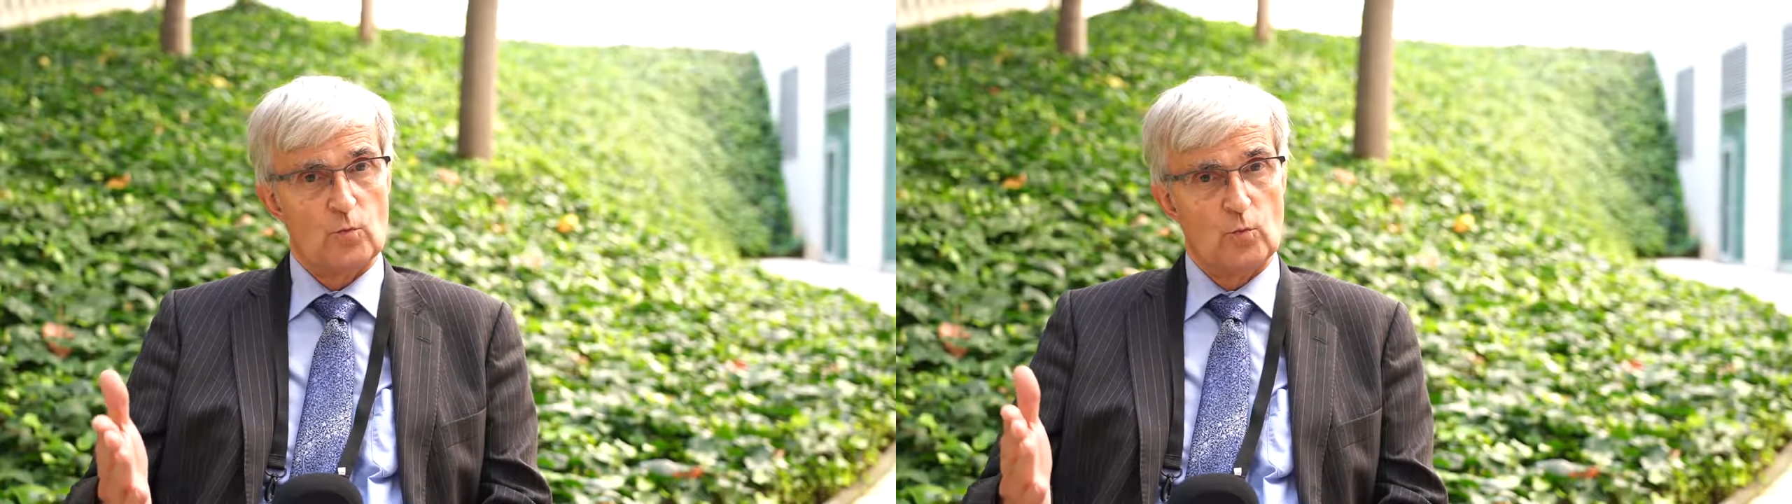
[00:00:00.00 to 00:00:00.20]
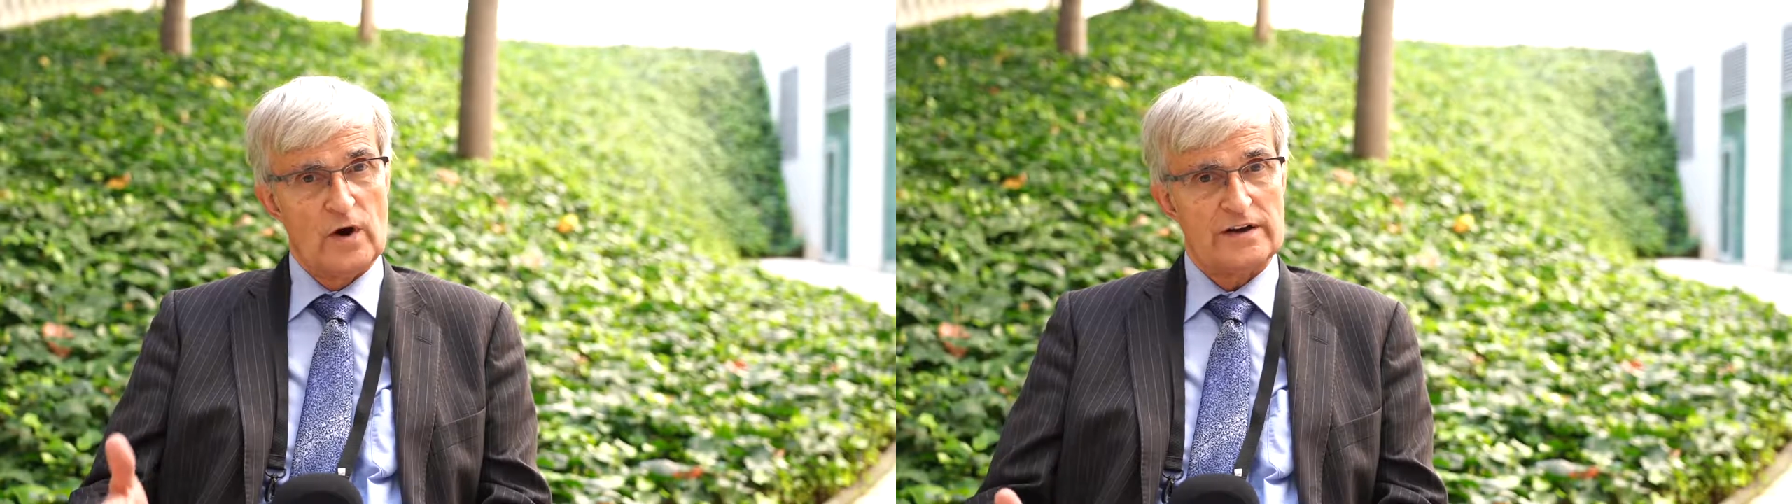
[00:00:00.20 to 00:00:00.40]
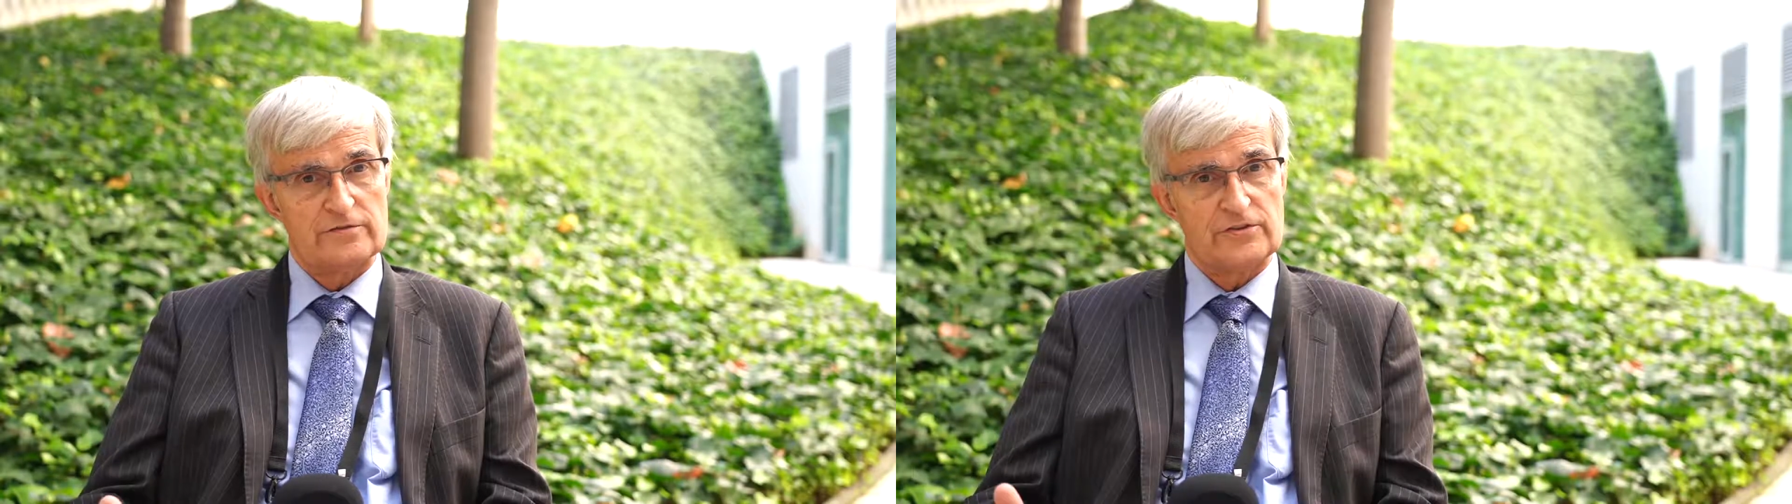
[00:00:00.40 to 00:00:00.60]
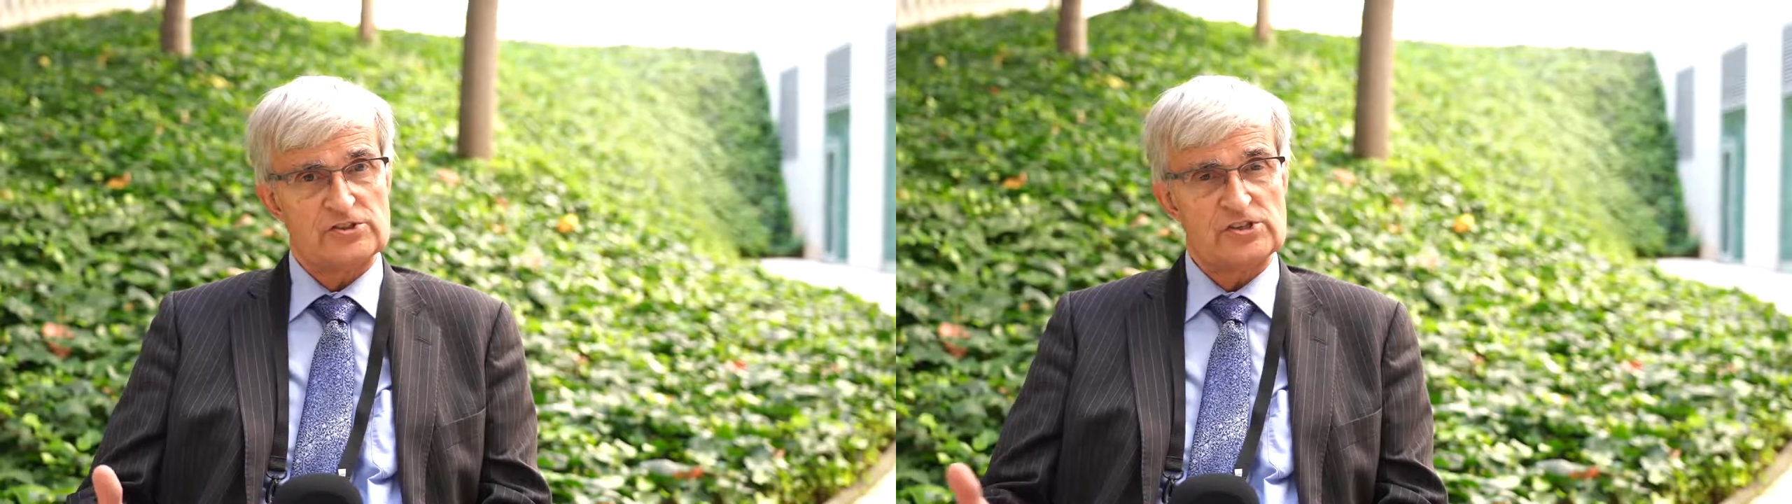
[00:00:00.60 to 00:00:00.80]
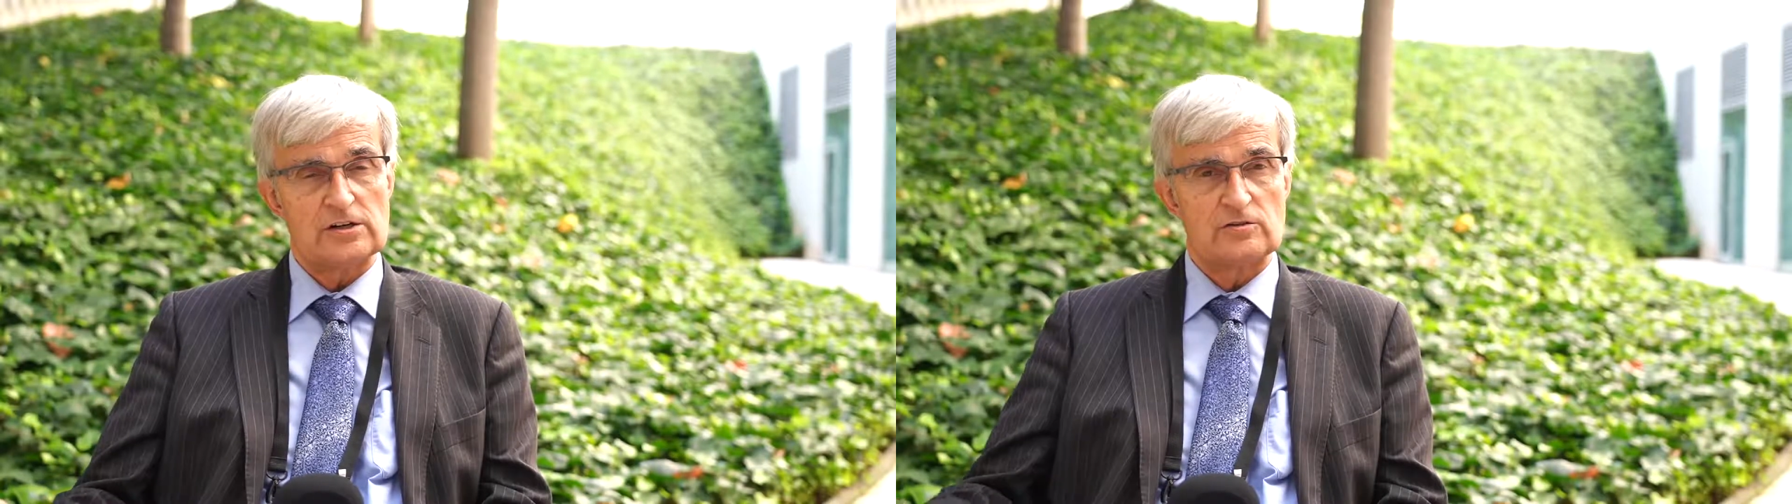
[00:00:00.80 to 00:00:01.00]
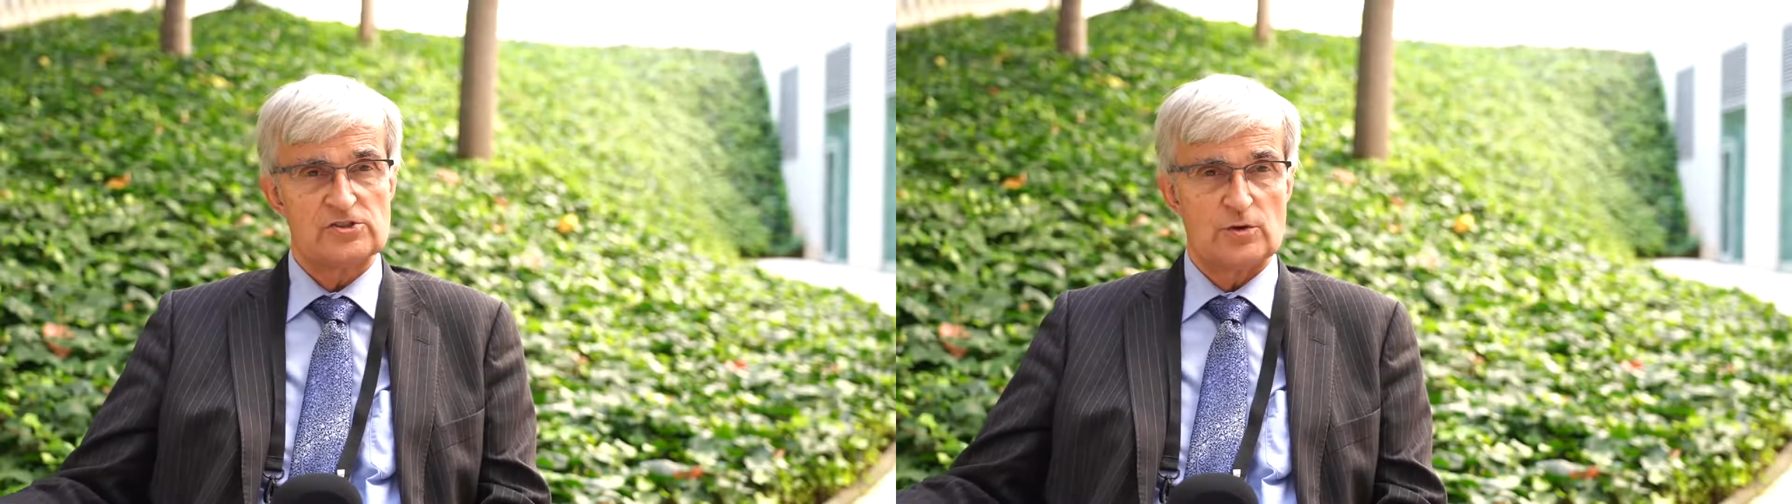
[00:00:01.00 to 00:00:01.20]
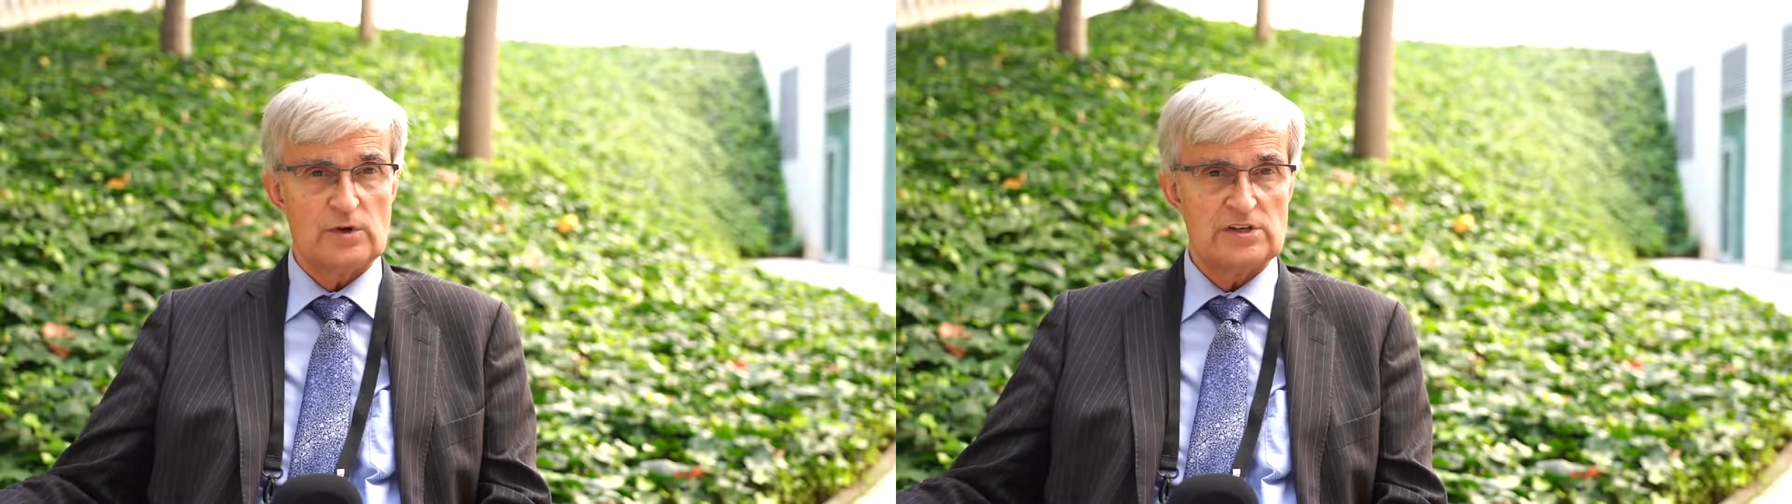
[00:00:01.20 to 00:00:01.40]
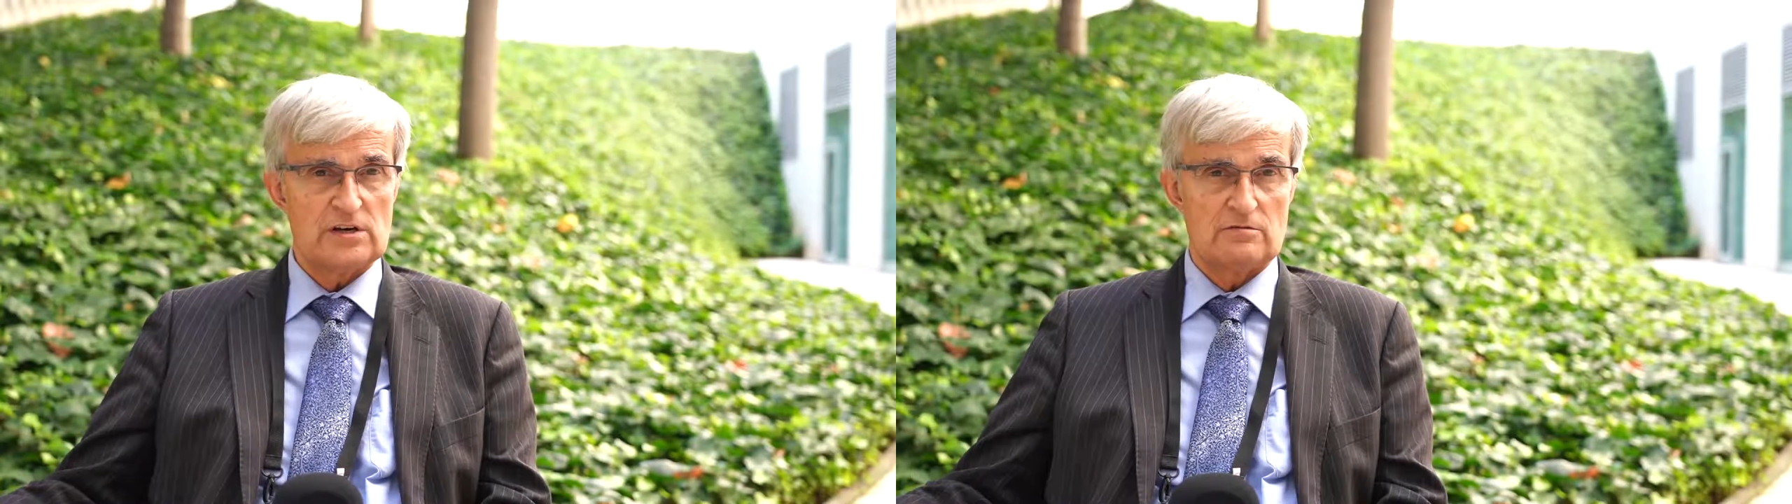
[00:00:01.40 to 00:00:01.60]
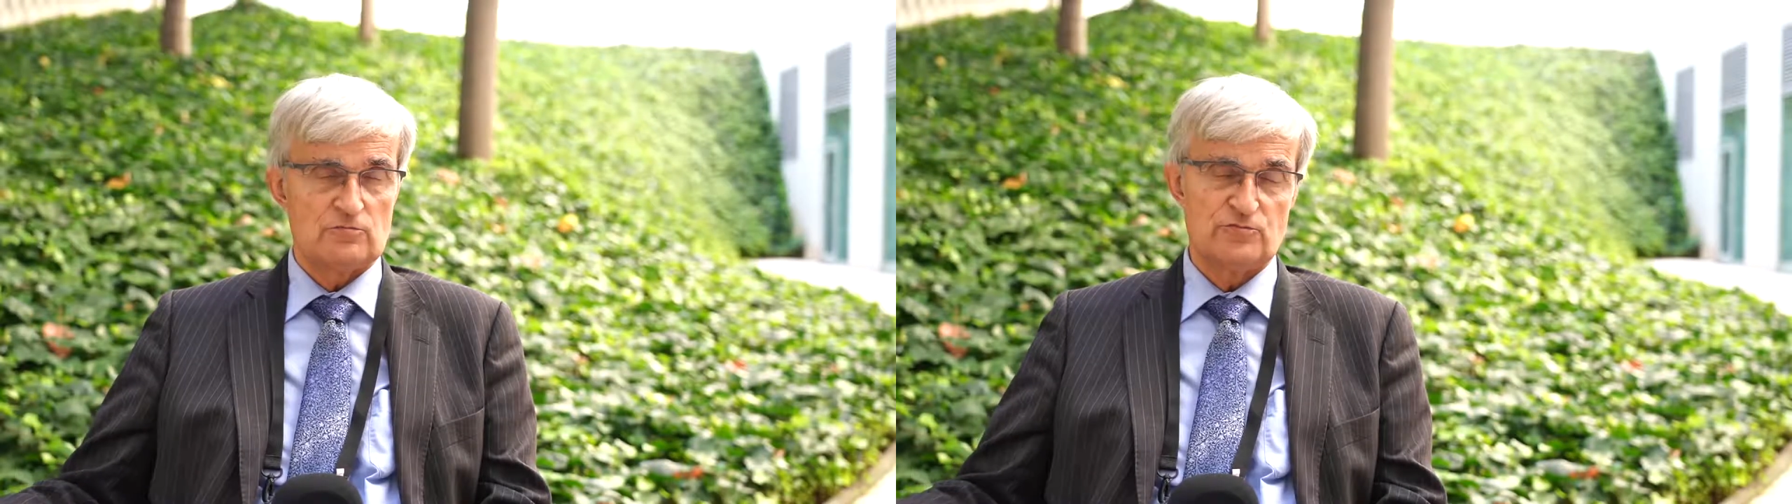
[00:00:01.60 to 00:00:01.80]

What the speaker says: one of the signals that we didn't